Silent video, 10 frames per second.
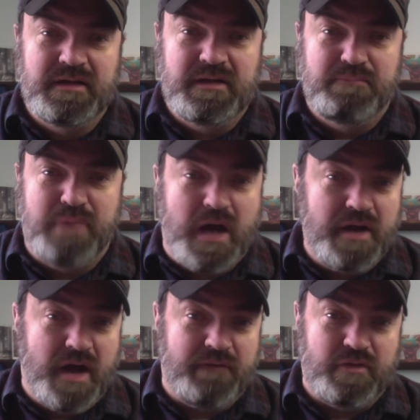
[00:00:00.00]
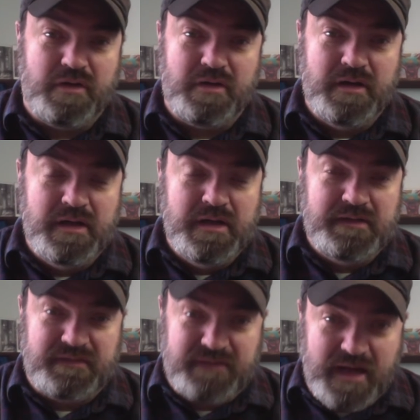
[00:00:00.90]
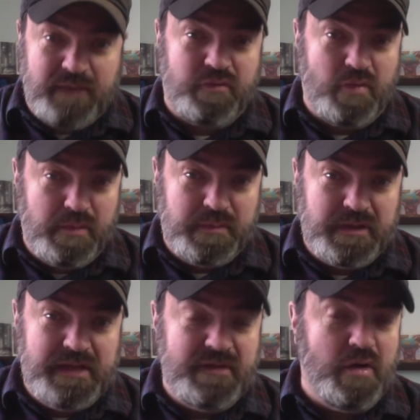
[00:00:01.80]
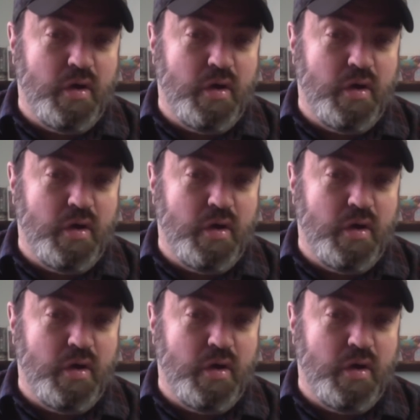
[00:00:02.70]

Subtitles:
Bonhoeffer, stand up for what we believe and